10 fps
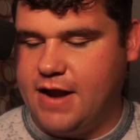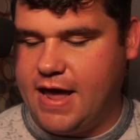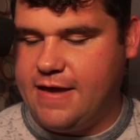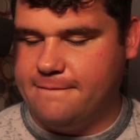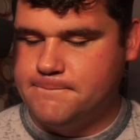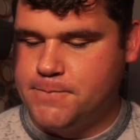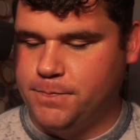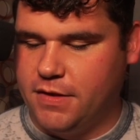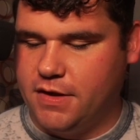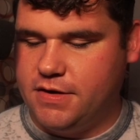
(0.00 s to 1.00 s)
Night
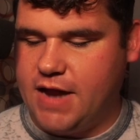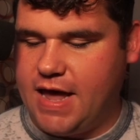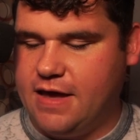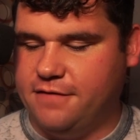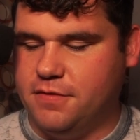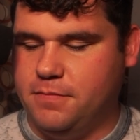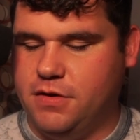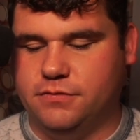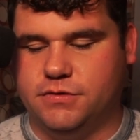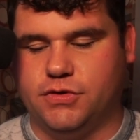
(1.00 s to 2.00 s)
of the
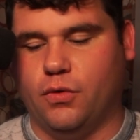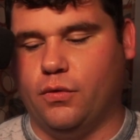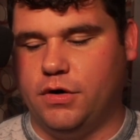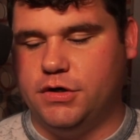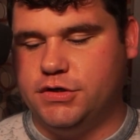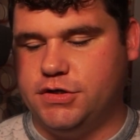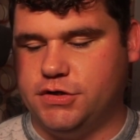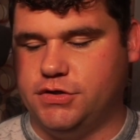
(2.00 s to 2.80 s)
Mutants Orange.